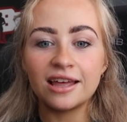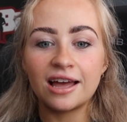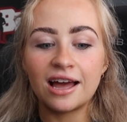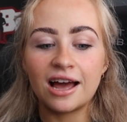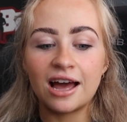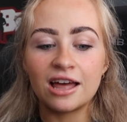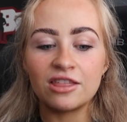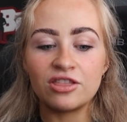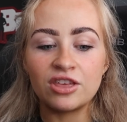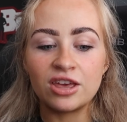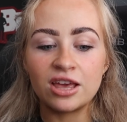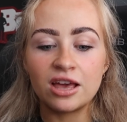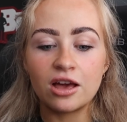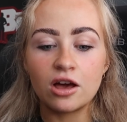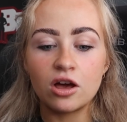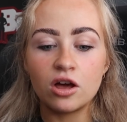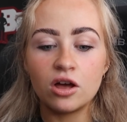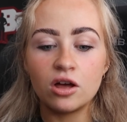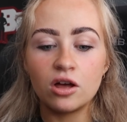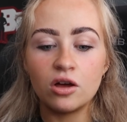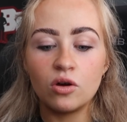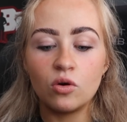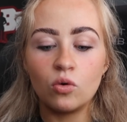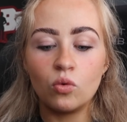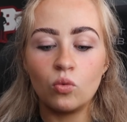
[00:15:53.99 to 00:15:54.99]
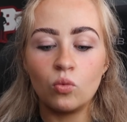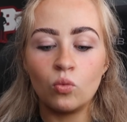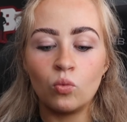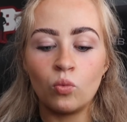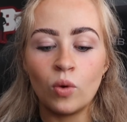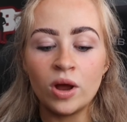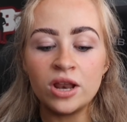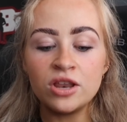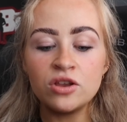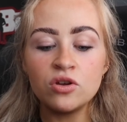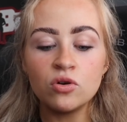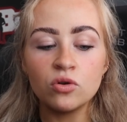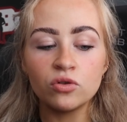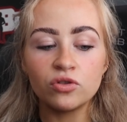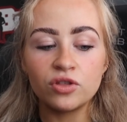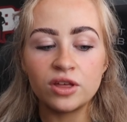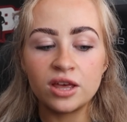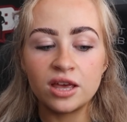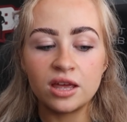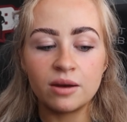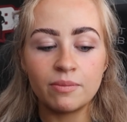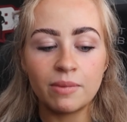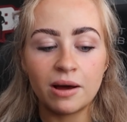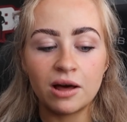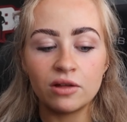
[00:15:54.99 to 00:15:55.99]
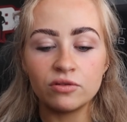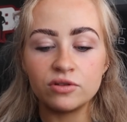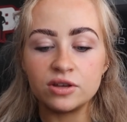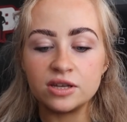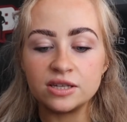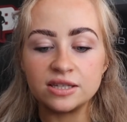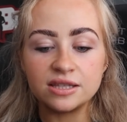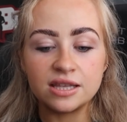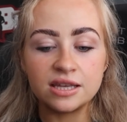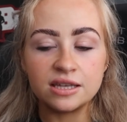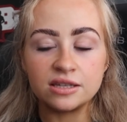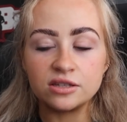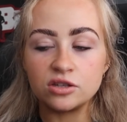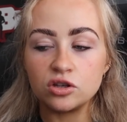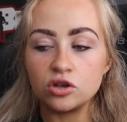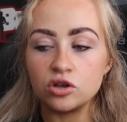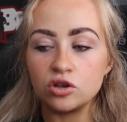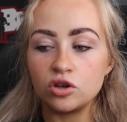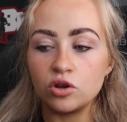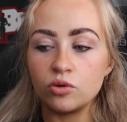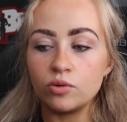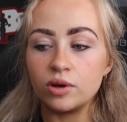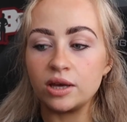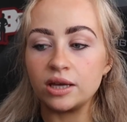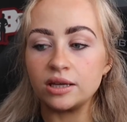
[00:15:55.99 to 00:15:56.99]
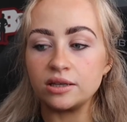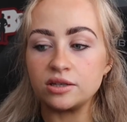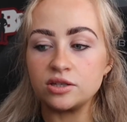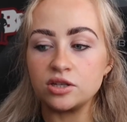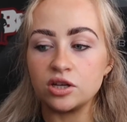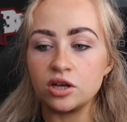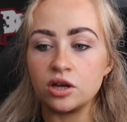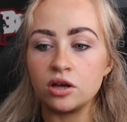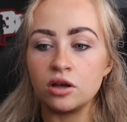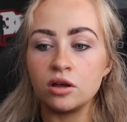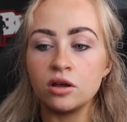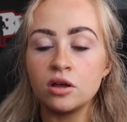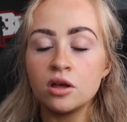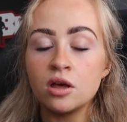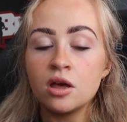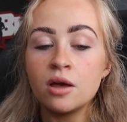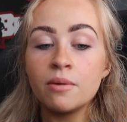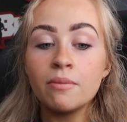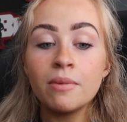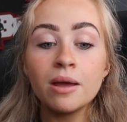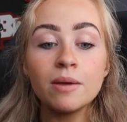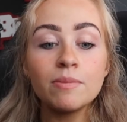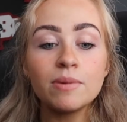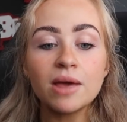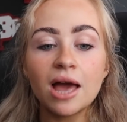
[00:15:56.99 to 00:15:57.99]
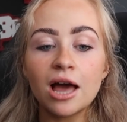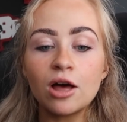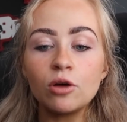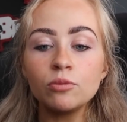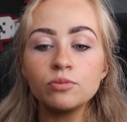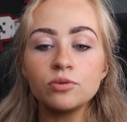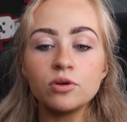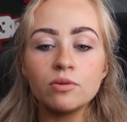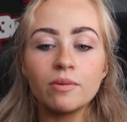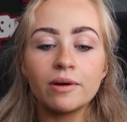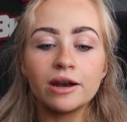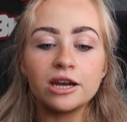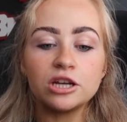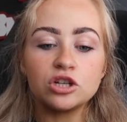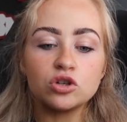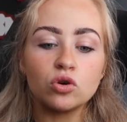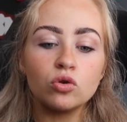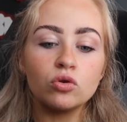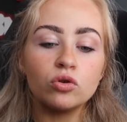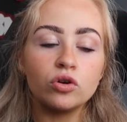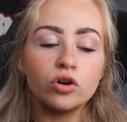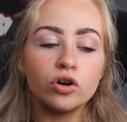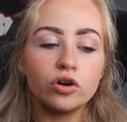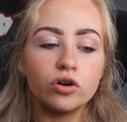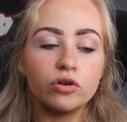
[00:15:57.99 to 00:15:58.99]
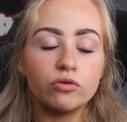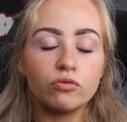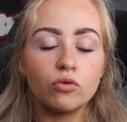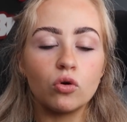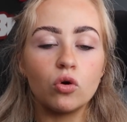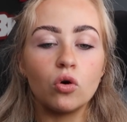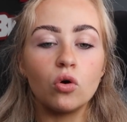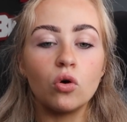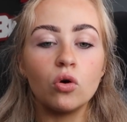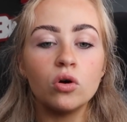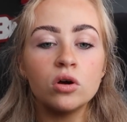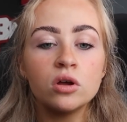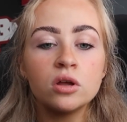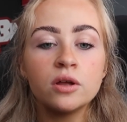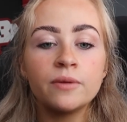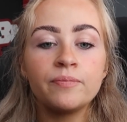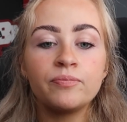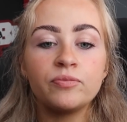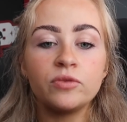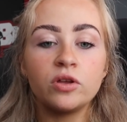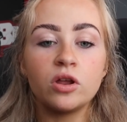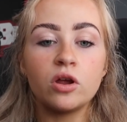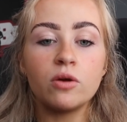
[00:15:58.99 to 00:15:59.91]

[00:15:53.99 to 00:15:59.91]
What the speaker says: I think when you're thinking about these things that you're doing to maybe help you manage hunger, or, you